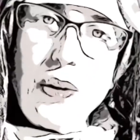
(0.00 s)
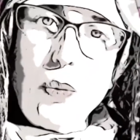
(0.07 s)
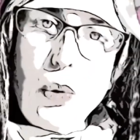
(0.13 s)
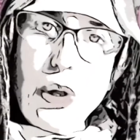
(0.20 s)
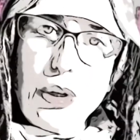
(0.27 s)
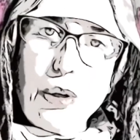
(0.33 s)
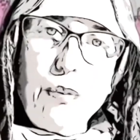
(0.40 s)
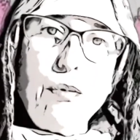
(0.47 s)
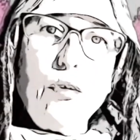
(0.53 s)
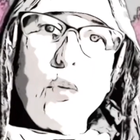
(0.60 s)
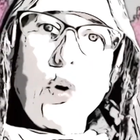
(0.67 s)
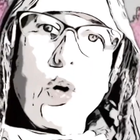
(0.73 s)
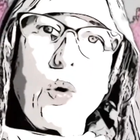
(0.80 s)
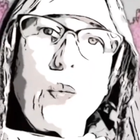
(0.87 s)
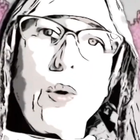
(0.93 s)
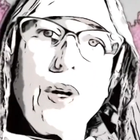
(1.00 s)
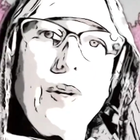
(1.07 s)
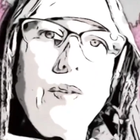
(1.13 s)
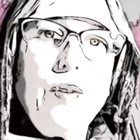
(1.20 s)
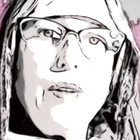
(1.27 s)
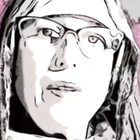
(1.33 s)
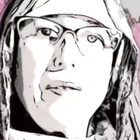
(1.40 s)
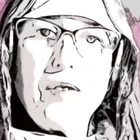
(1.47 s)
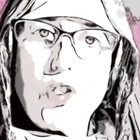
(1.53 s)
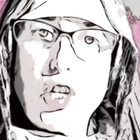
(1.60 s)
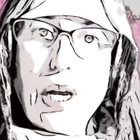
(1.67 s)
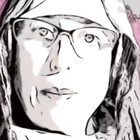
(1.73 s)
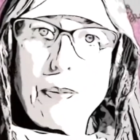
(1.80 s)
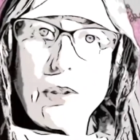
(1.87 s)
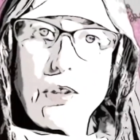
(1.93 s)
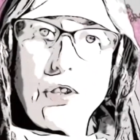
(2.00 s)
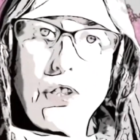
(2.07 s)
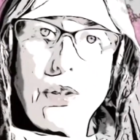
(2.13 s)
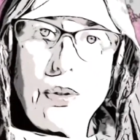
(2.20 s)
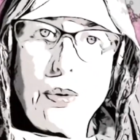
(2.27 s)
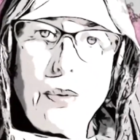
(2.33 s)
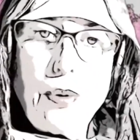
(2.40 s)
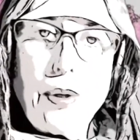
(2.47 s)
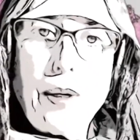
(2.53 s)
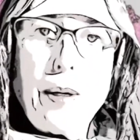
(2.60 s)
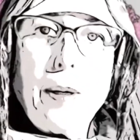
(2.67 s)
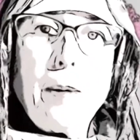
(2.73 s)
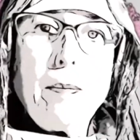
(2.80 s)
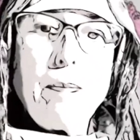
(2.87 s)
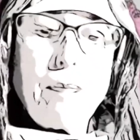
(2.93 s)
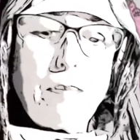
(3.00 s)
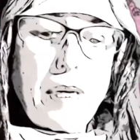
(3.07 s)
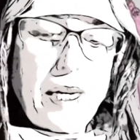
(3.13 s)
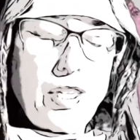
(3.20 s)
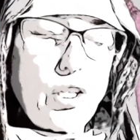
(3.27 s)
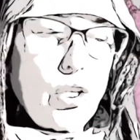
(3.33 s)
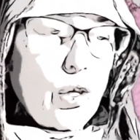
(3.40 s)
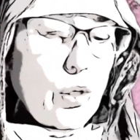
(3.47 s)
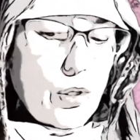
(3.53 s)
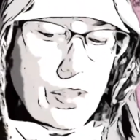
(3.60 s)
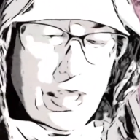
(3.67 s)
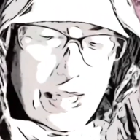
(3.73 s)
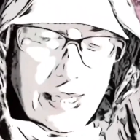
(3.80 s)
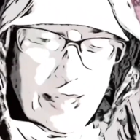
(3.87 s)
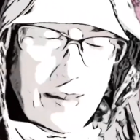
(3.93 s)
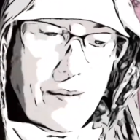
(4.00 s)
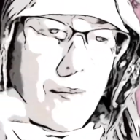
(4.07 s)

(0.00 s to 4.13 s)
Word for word: Welcome Forward, Chapter 2, page 13.